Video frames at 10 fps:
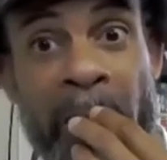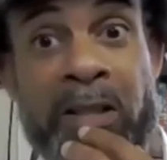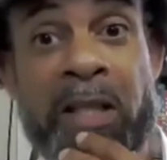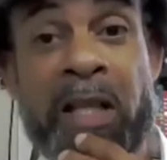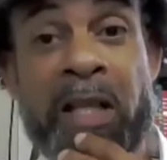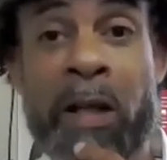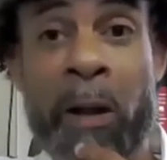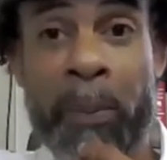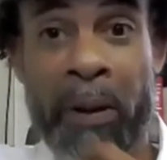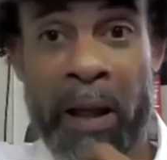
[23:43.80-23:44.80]
10-year
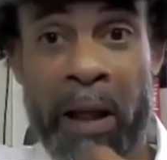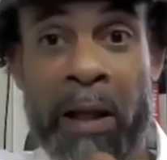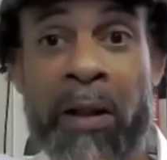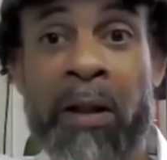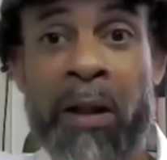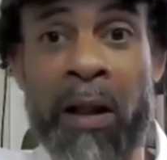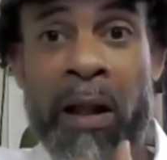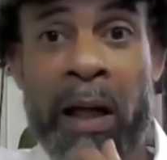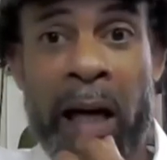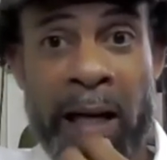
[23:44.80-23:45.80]
plan,
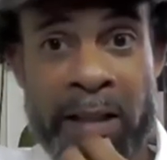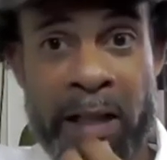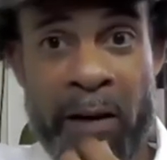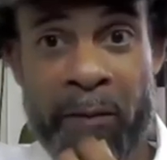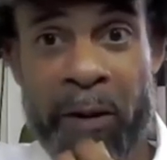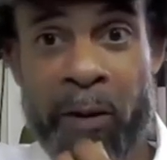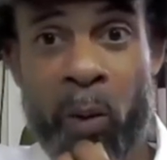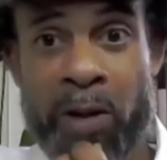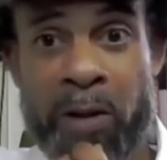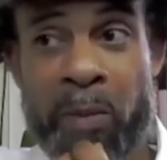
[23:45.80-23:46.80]
I definitely
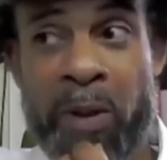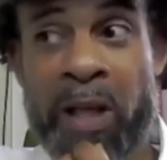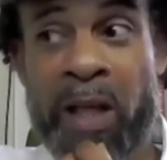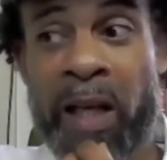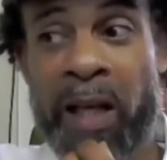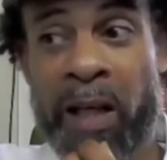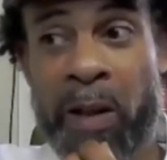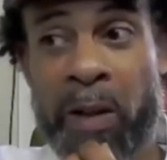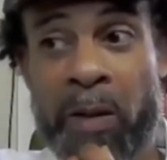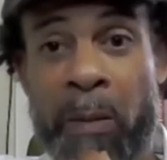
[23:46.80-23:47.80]
want to be
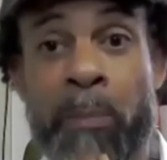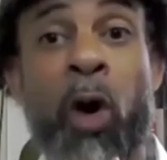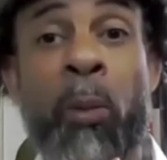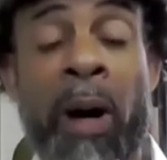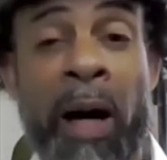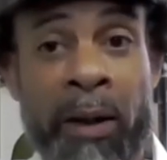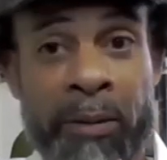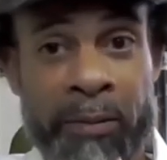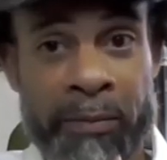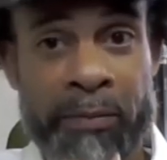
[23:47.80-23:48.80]
in MoMA
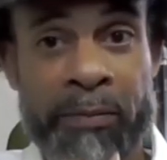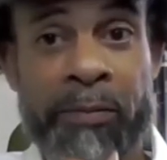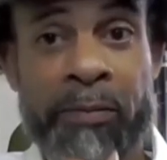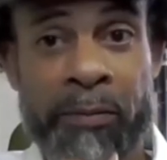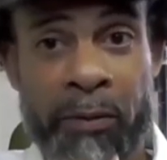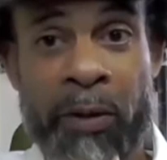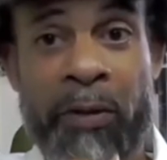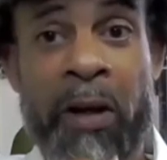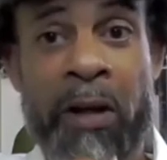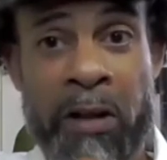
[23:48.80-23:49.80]

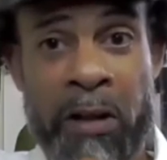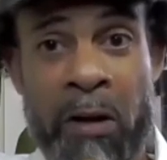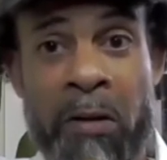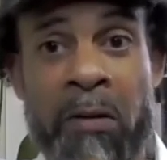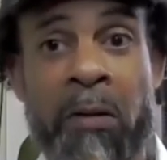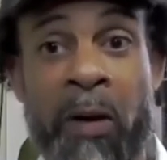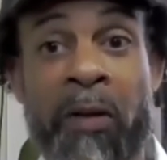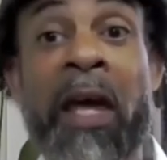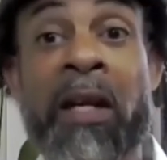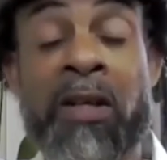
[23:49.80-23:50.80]

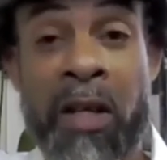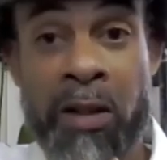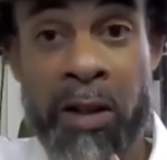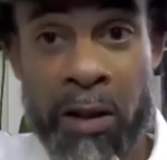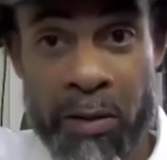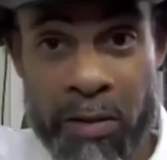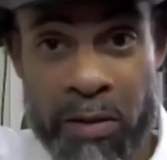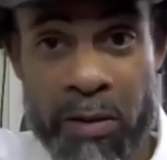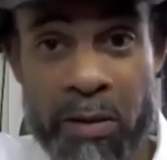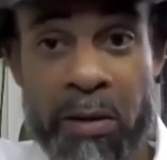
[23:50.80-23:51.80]
within 10 years.
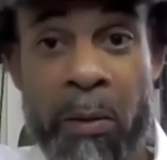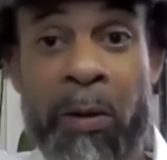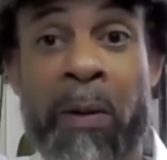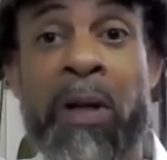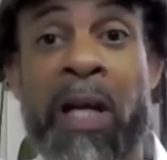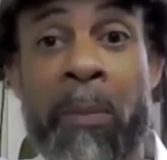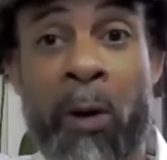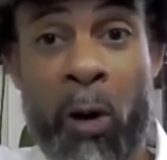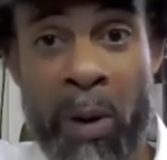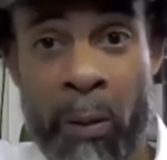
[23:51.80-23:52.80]
I want to be in
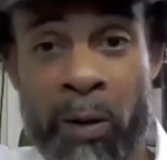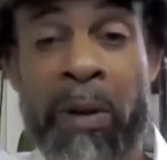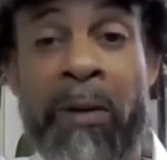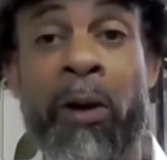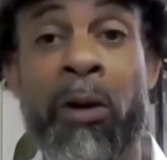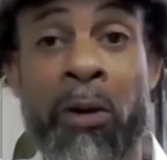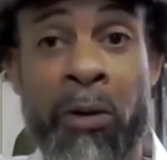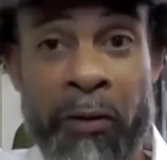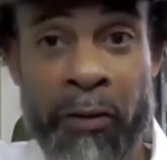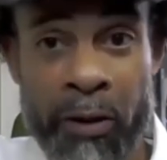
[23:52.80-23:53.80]
MoMA. I want to be in the Louvre.
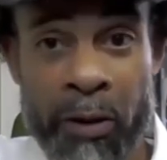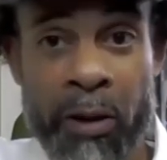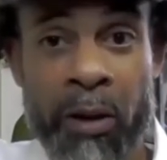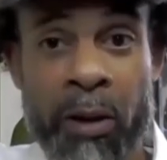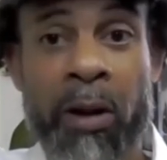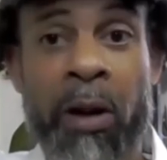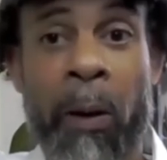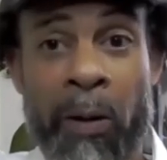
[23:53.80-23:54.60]
I want